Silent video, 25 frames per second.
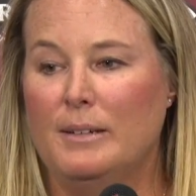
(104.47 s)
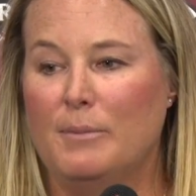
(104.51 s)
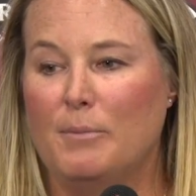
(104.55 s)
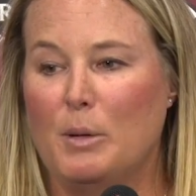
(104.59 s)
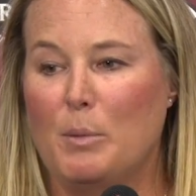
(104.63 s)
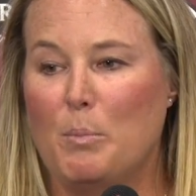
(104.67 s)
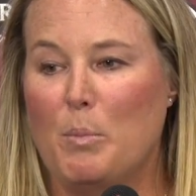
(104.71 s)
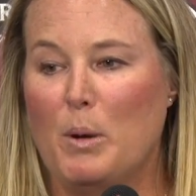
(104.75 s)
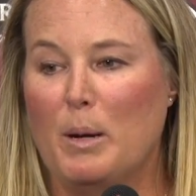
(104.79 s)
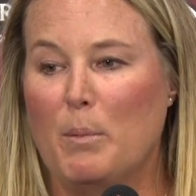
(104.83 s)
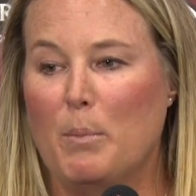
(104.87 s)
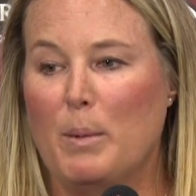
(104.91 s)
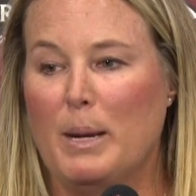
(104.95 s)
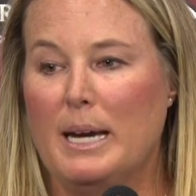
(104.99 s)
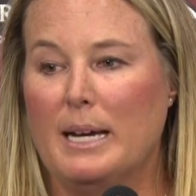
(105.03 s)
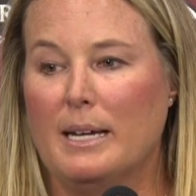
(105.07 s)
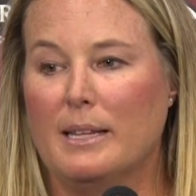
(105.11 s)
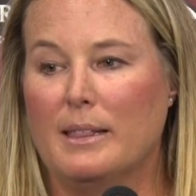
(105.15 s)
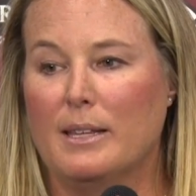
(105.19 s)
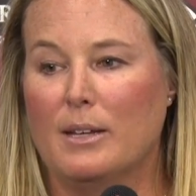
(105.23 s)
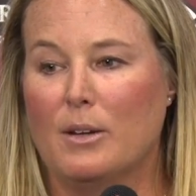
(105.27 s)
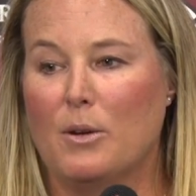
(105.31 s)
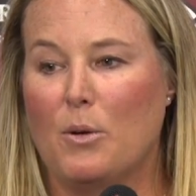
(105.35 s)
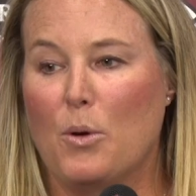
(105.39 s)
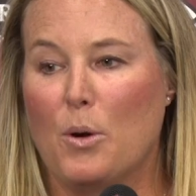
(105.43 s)
we bring
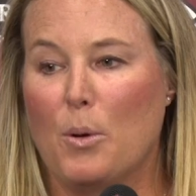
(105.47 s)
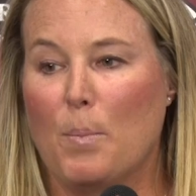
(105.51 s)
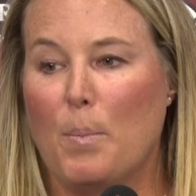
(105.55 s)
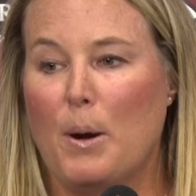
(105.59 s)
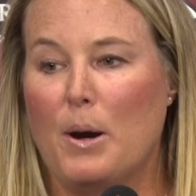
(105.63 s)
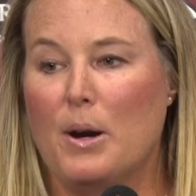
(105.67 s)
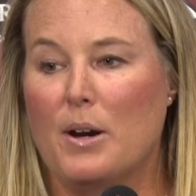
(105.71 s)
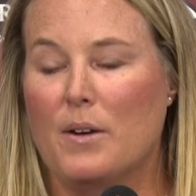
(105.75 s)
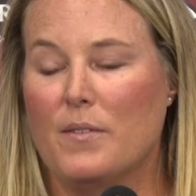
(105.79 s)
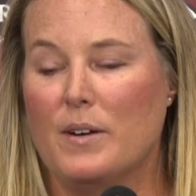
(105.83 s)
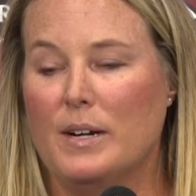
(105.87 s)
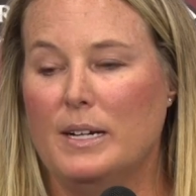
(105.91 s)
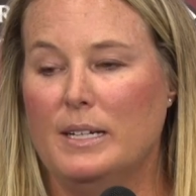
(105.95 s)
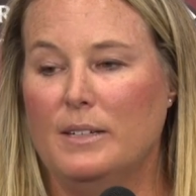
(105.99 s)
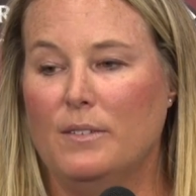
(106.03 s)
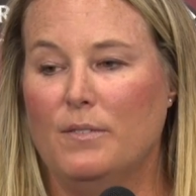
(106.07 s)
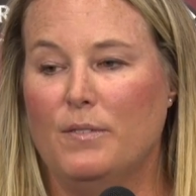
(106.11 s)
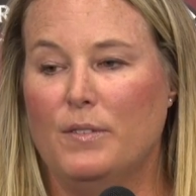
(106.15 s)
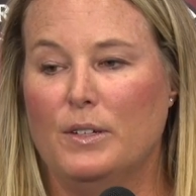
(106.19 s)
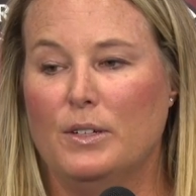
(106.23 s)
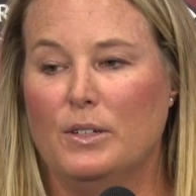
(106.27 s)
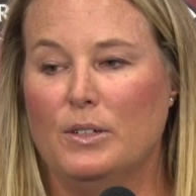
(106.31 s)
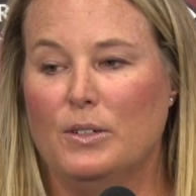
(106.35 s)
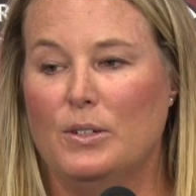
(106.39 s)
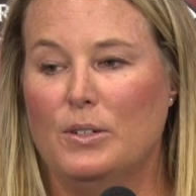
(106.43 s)
back the core part of our
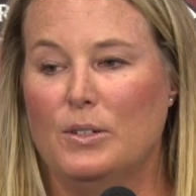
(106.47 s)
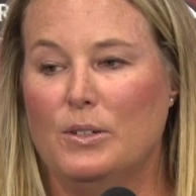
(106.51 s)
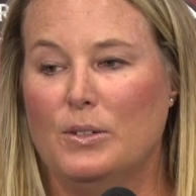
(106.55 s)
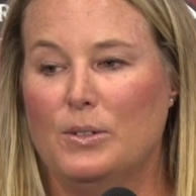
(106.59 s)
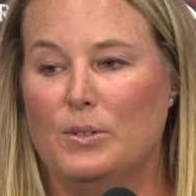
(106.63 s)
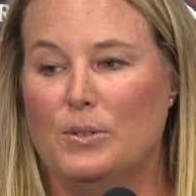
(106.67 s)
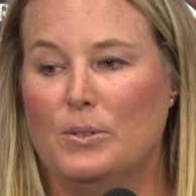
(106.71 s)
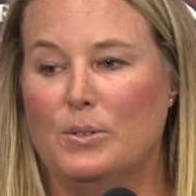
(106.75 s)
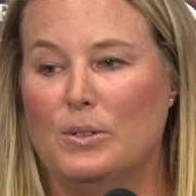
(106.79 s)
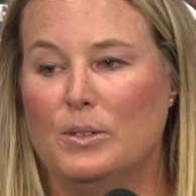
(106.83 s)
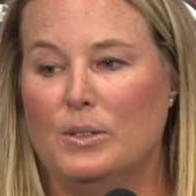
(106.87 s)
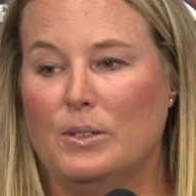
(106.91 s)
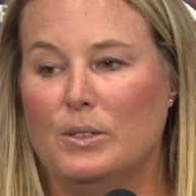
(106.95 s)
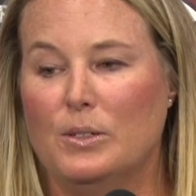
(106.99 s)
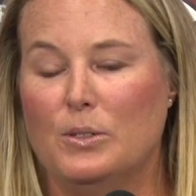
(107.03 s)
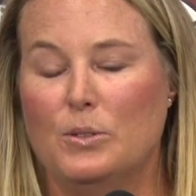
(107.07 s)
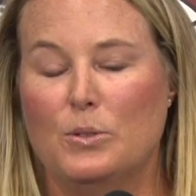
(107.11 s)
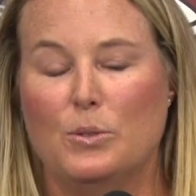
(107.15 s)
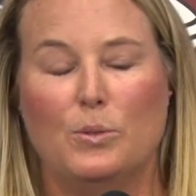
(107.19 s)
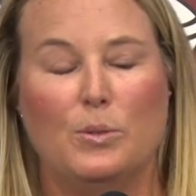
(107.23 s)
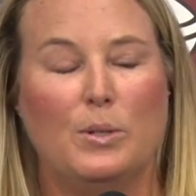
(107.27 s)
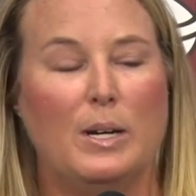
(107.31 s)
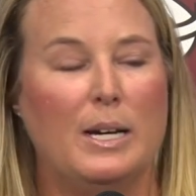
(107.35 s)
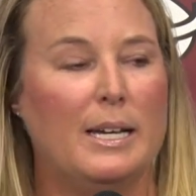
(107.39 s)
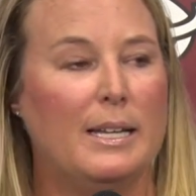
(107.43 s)
infield
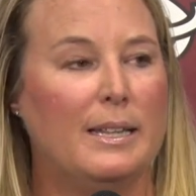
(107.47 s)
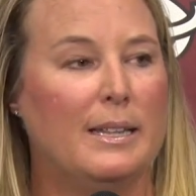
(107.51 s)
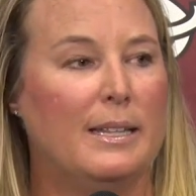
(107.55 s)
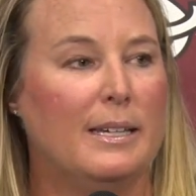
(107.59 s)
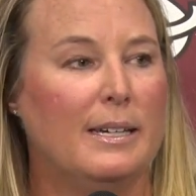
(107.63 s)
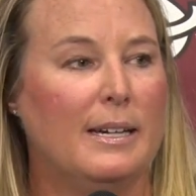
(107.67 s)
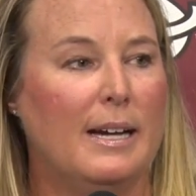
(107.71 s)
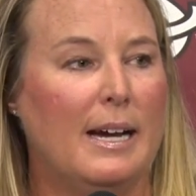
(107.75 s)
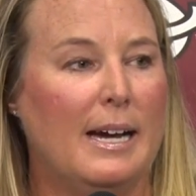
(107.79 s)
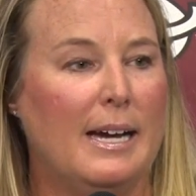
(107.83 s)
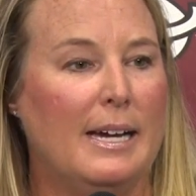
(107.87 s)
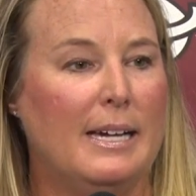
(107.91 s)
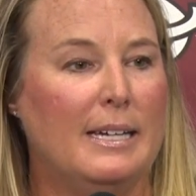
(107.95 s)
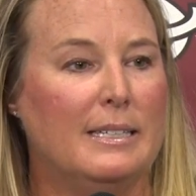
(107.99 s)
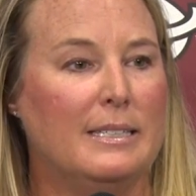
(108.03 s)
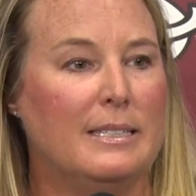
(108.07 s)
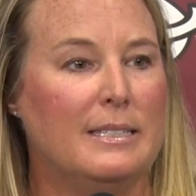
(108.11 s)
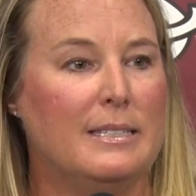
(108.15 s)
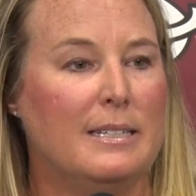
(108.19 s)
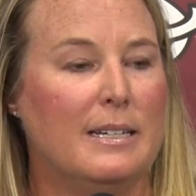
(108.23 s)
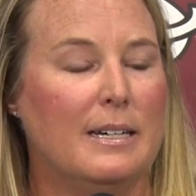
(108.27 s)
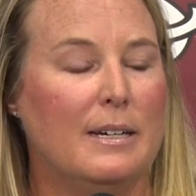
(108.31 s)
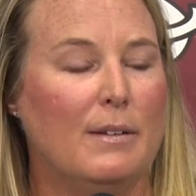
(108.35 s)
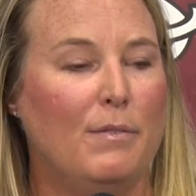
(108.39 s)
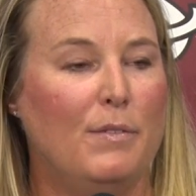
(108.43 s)
who had the
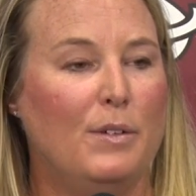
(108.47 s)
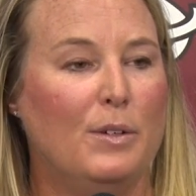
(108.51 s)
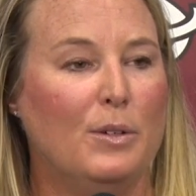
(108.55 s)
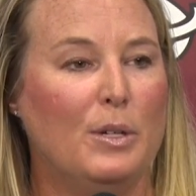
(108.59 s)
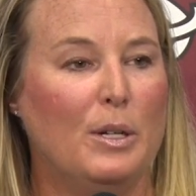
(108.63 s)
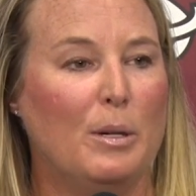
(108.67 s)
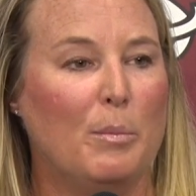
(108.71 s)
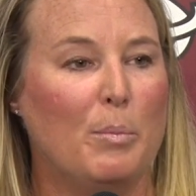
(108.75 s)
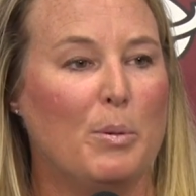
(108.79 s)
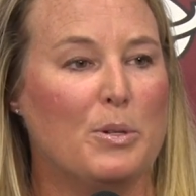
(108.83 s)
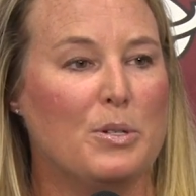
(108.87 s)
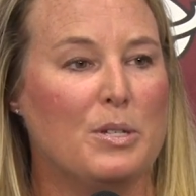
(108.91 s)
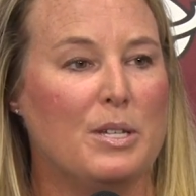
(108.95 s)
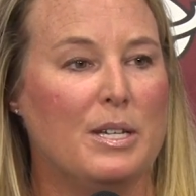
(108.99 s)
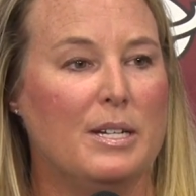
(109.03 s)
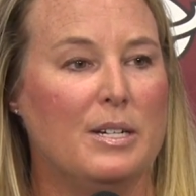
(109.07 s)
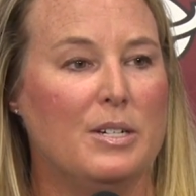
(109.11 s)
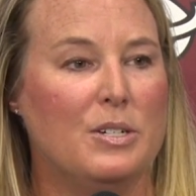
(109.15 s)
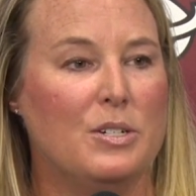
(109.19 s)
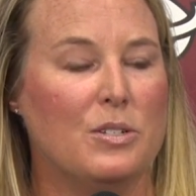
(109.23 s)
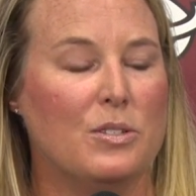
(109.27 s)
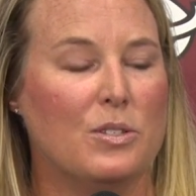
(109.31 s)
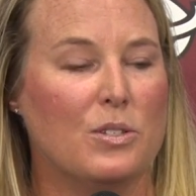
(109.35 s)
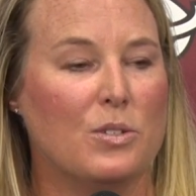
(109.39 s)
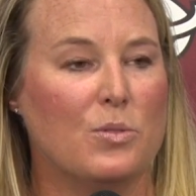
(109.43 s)
highest fielding
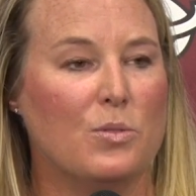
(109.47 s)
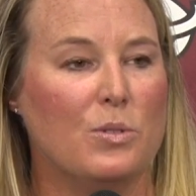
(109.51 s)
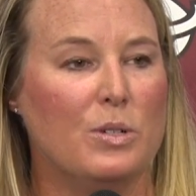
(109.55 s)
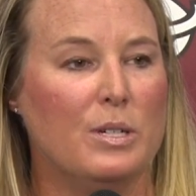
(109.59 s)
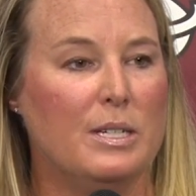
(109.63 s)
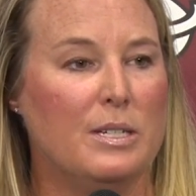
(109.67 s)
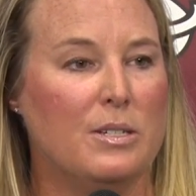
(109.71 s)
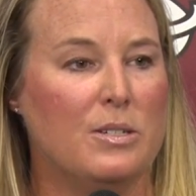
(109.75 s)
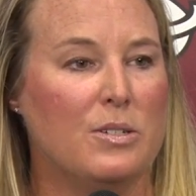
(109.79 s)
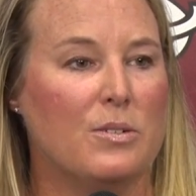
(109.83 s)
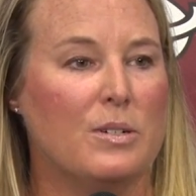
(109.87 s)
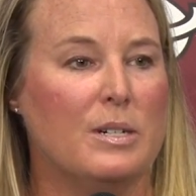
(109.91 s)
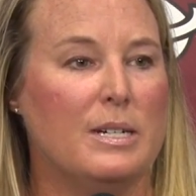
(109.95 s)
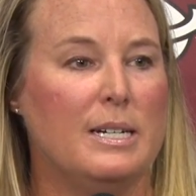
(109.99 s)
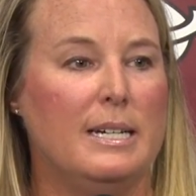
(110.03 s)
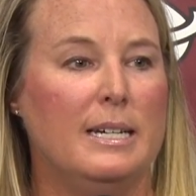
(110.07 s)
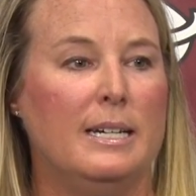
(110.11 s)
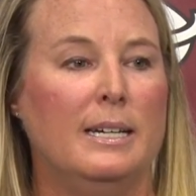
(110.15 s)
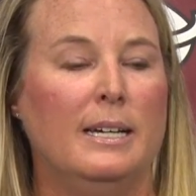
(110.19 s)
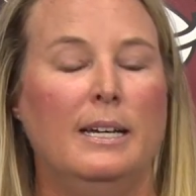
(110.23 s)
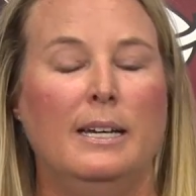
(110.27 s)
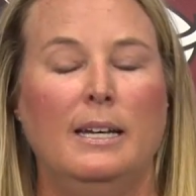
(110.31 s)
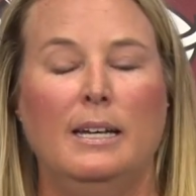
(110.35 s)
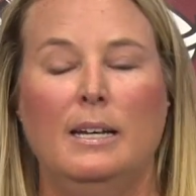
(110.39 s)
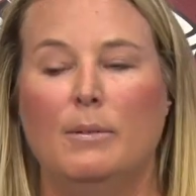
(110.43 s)
percentage in school history.